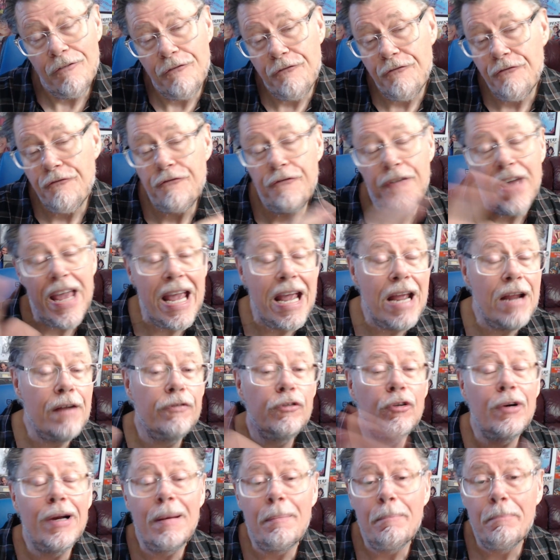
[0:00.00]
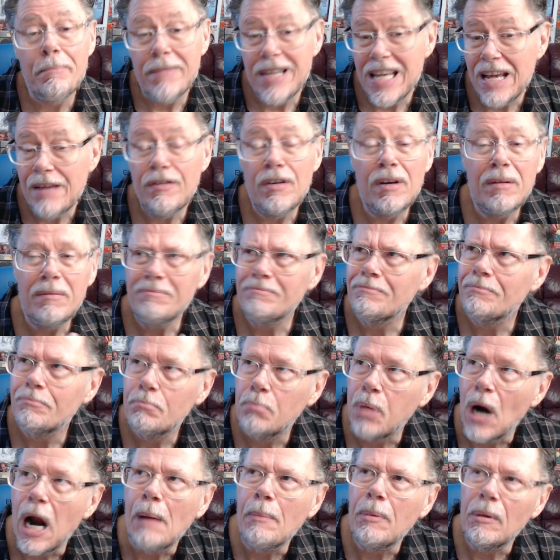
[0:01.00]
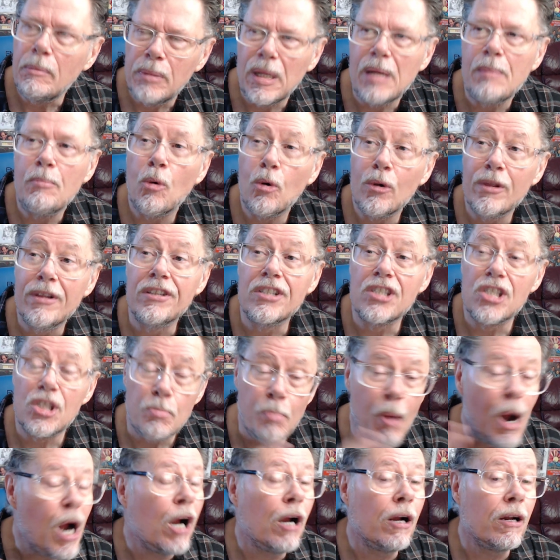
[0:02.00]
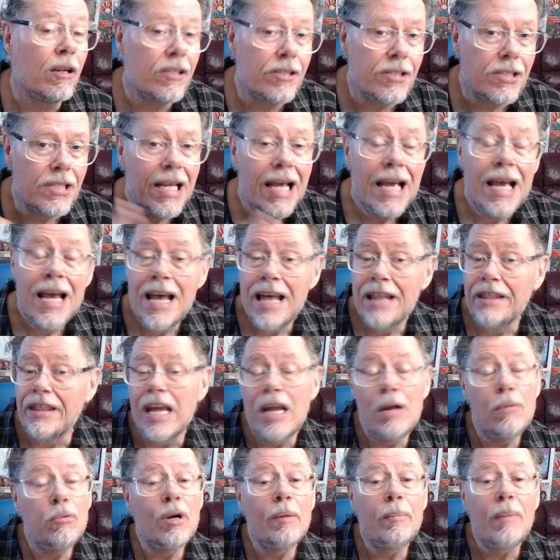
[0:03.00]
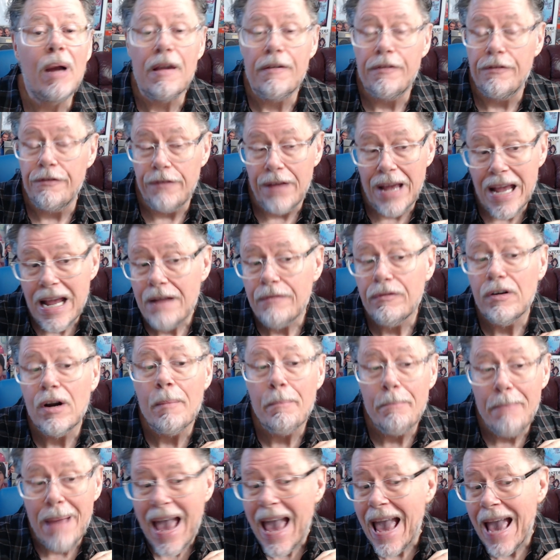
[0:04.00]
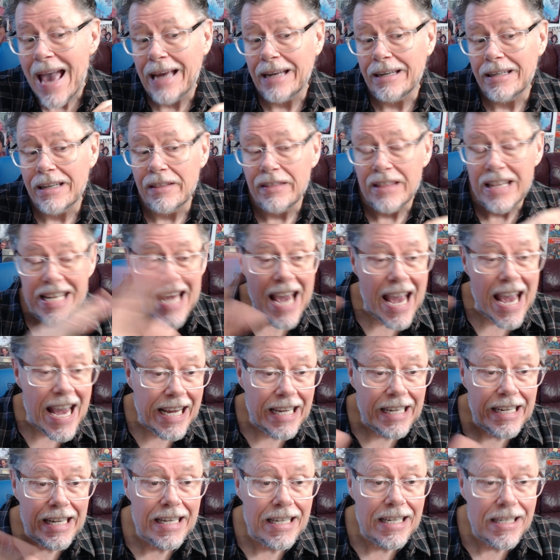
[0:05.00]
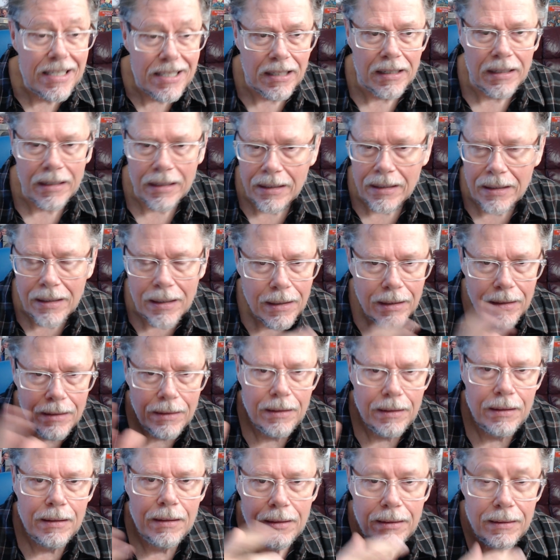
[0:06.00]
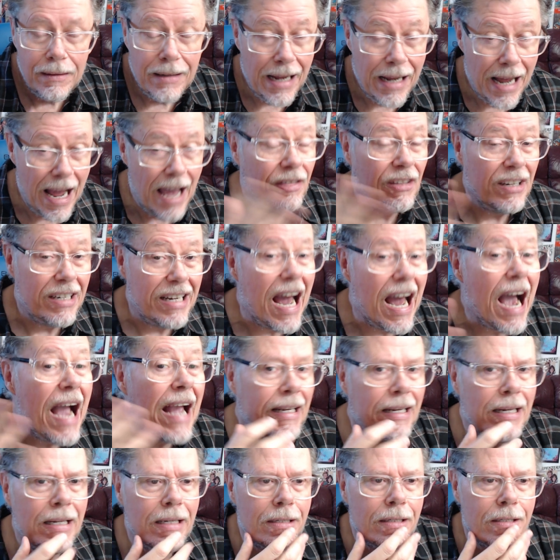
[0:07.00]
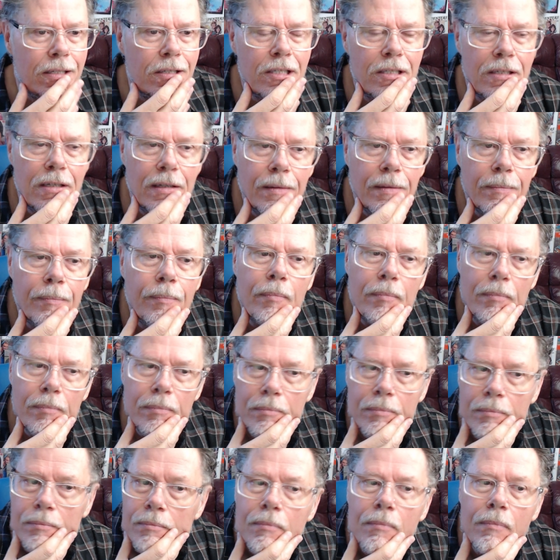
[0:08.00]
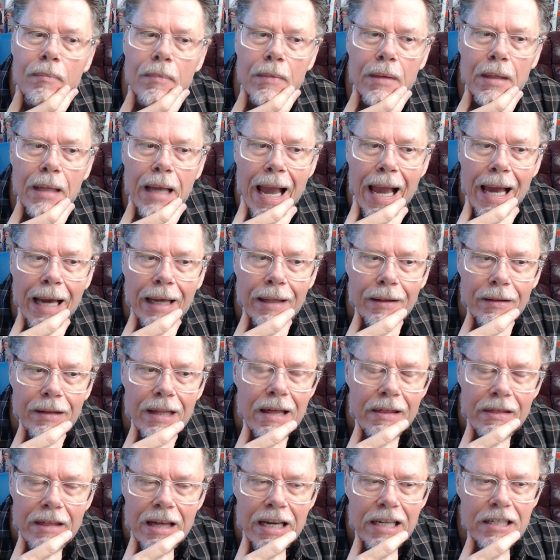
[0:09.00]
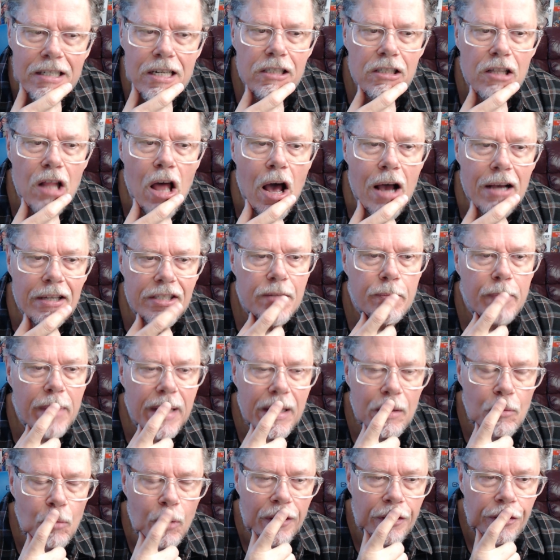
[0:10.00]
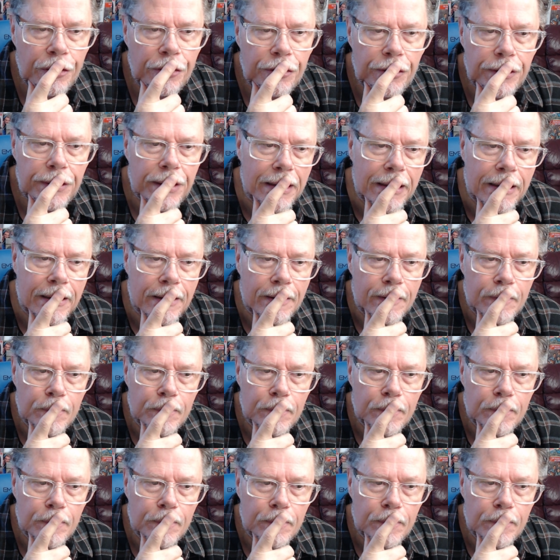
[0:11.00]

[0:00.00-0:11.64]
favorite, even probably more than Sparks. They were my favorite band in the 80s and the 90s. And they just lost me with, I